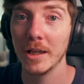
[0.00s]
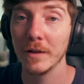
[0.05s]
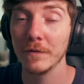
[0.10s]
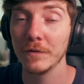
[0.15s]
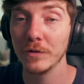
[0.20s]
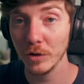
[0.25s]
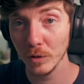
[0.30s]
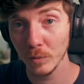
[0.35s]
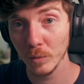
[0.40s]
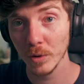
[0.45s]
And
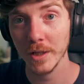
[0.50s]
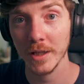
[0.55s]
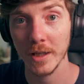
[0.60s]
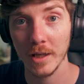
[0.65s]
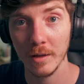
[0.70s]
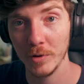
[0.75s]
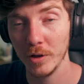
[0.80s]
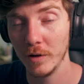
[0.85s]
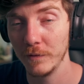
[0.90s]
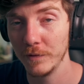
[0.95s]
if you want to
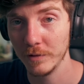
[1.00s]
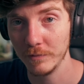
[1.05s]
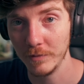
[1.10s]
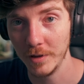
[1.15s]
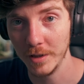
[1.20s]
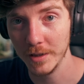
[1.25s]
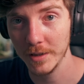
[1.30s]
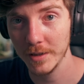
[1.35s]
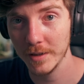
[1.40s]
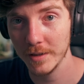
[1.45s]
get perfect
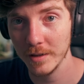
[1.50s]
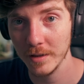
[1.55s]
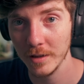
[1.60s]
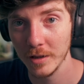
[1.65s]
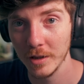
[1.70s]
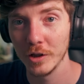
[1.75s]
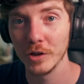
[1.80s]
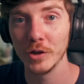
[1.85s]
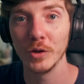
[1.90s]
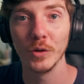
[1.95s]
renders,
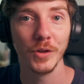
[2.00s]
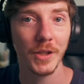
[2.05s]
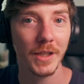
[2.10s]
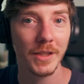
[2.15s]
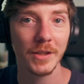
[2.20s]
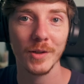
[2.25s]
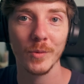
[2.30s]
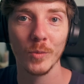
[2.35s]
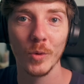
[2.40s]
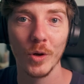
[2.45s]
you'll
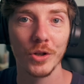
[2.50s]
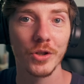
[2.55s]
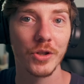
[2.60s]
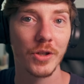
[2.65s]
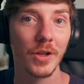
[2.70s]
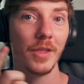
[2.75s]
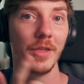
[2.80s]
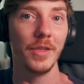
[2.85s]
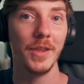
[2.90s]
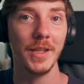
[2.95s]
need to
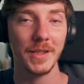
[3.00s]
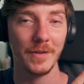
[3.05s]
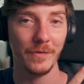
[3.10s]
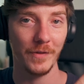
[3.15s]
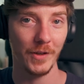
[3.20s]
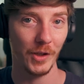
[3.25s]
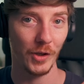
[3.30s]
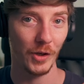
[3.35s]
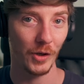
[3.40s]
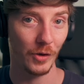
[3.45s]
watch this
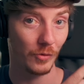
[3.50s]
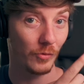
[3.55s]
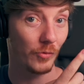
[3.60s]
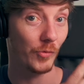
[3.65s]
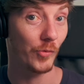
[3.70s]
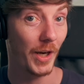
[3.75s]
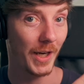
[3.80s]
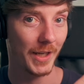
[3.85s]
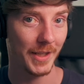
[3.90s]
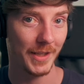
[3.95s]
video
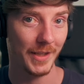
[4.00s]
right